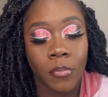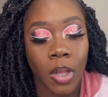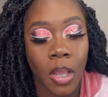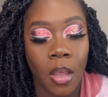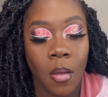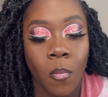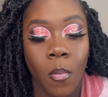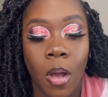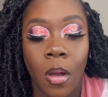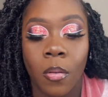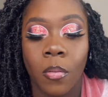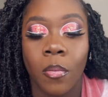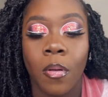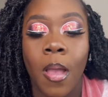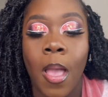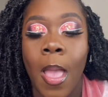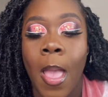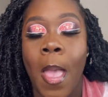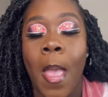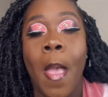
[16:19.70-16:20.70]
it won't.
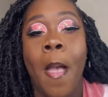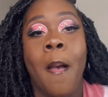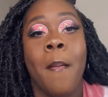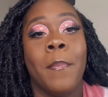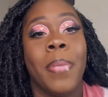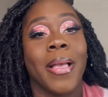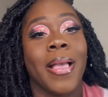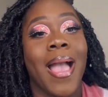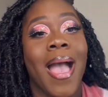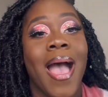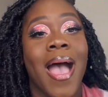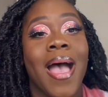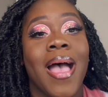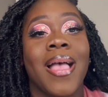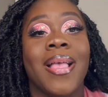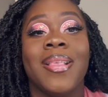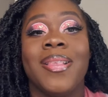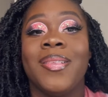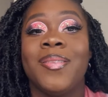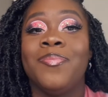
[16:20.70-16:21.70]
But
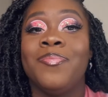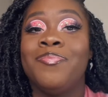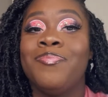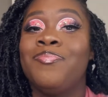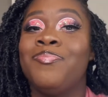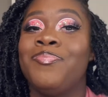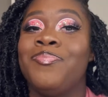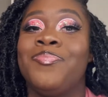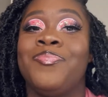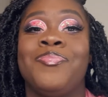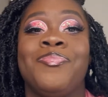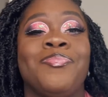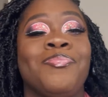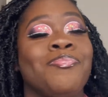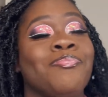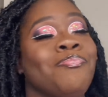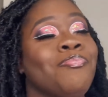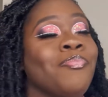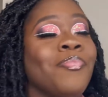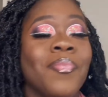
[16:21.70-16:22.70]
guys,
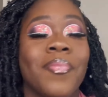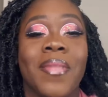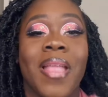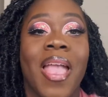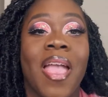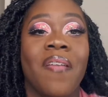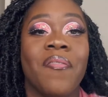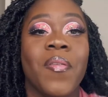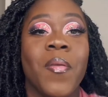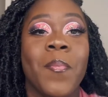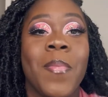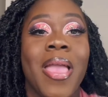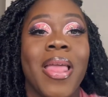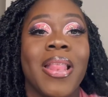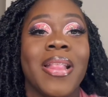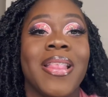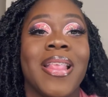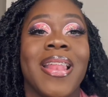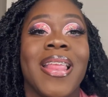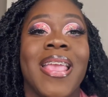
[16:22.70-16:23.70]
if you made
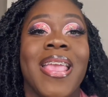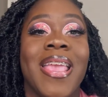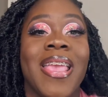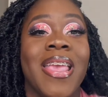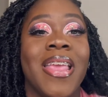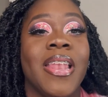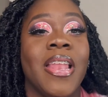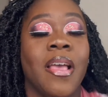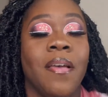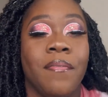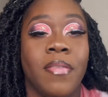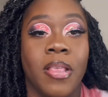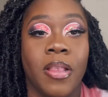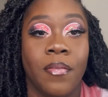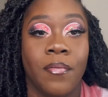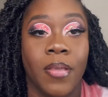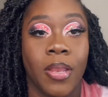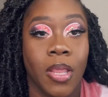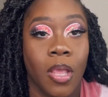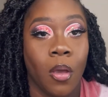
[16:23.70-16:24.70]
it to the end of this
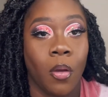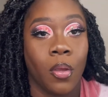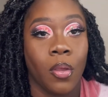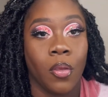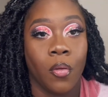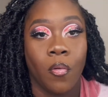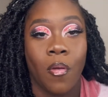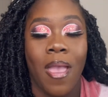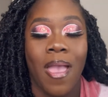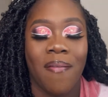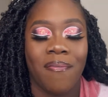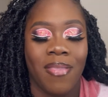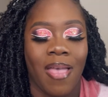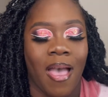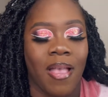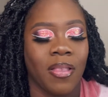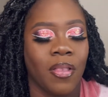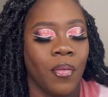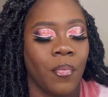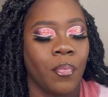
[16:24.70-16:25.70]
video and you have
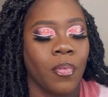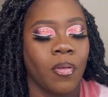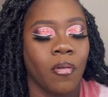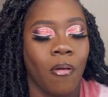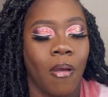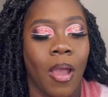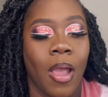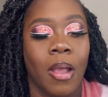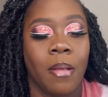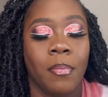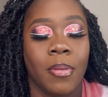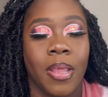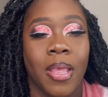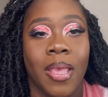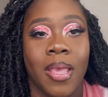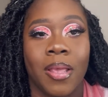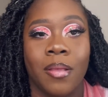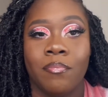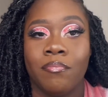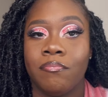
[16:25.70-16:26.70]
not subscribed
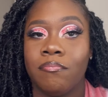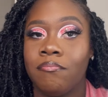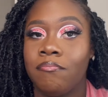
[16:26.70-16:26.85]
yet,